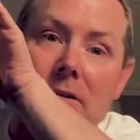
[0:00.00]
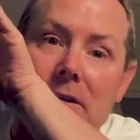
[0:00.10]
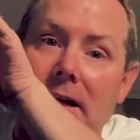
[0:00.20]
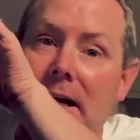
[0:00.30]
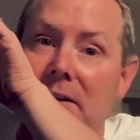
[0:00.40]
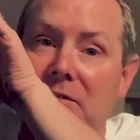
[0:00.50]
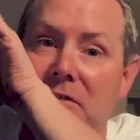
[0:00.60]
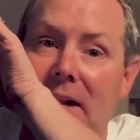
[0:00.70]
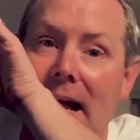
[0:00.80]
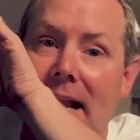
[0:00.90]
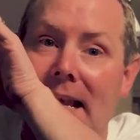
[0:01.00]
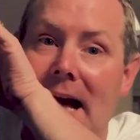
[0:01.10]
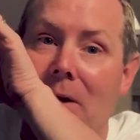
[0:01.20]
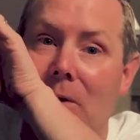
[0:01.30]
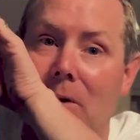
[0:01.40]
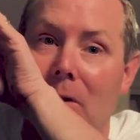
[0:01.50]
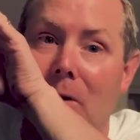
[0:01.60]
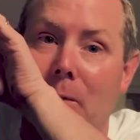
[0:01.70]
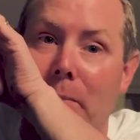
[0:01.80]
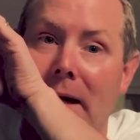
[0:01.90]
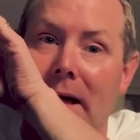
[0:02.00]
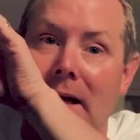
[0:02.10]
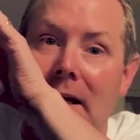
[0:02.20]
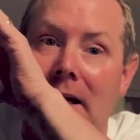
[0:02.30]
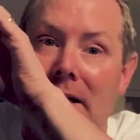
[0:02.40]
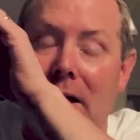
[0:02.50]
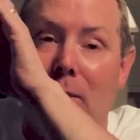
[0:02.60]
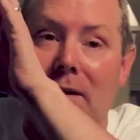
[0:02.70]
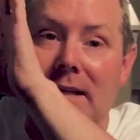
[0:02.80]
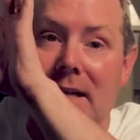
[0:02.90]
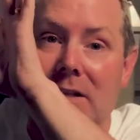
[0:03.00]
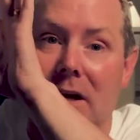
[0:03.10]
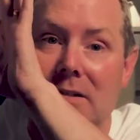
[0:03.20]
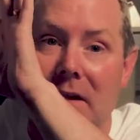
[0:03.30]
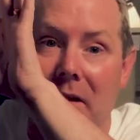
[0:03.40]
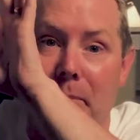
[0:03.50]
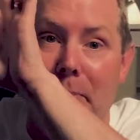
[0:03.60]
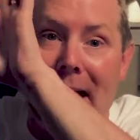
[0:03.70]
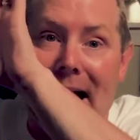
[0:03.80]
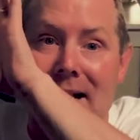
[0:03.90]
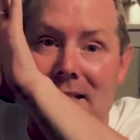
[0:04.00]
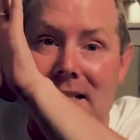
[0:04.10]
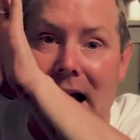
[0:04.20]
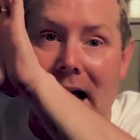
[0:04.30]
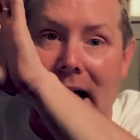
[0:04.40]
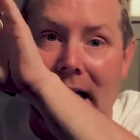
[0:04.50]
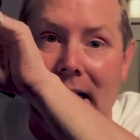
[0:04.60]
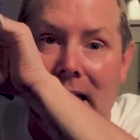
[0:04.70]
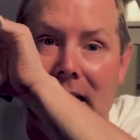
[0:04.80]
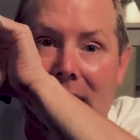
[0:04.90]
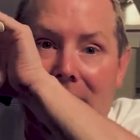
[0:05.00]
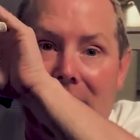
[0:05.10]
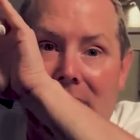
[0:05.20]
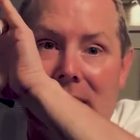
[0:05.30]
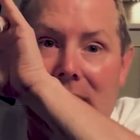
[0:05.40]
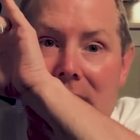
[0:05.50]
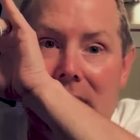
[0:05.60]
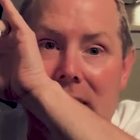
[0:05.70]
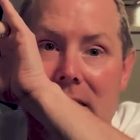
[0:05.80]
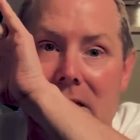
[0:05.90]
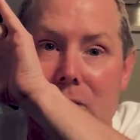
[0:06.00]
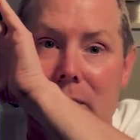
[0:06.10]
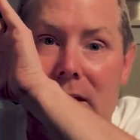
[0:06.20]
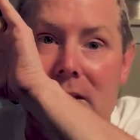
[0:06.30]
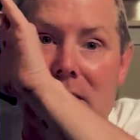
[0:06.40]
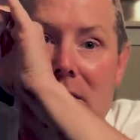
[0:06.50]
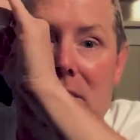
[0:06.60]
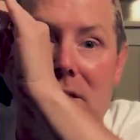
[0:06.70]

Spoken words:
kind of flatten out a little bit. Now what that does on the backside is it increases the